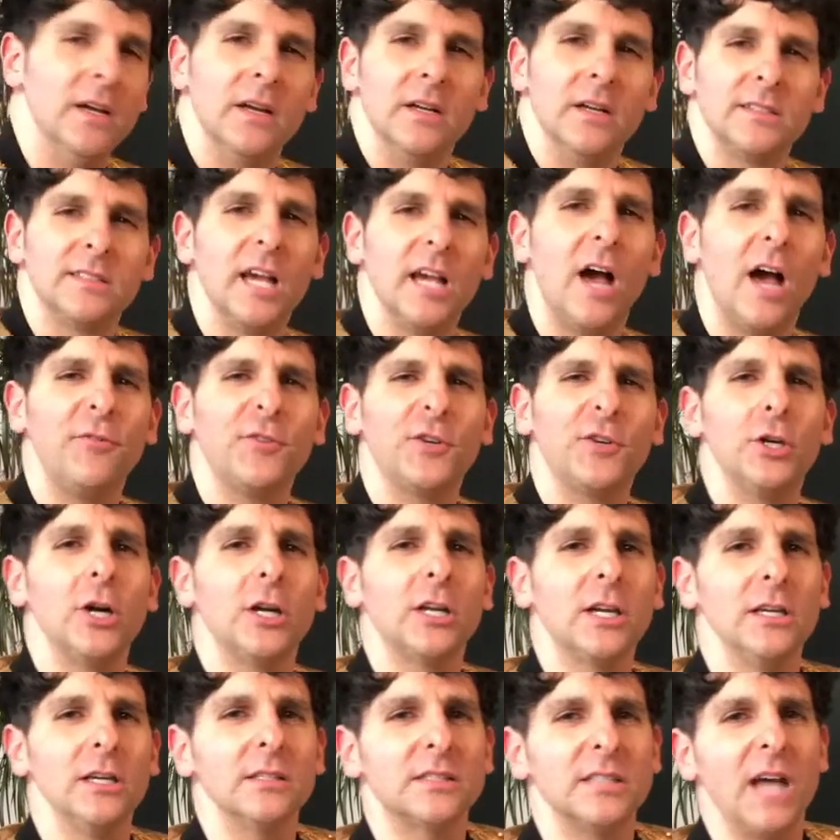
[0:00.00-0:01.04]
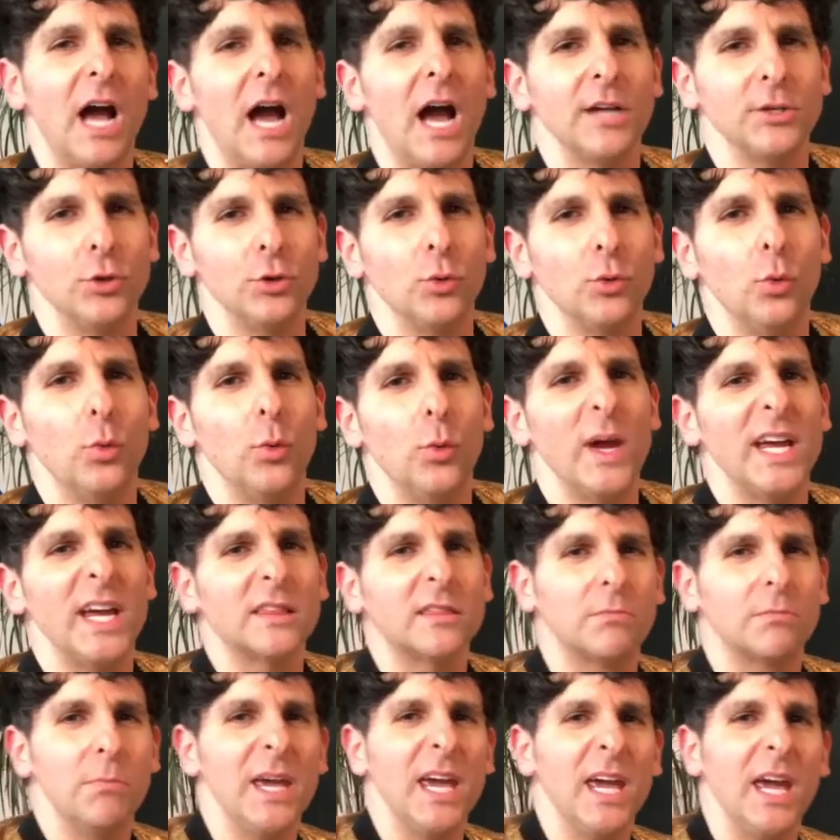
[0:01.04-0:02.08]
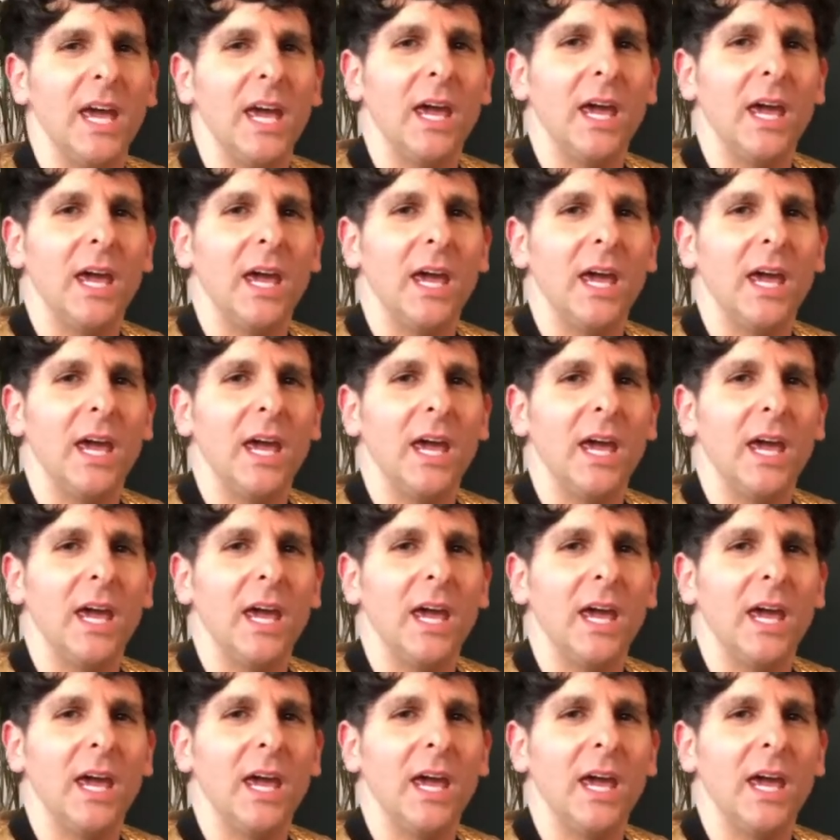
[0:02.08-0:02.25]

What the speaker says: Tough cookies, are you with me?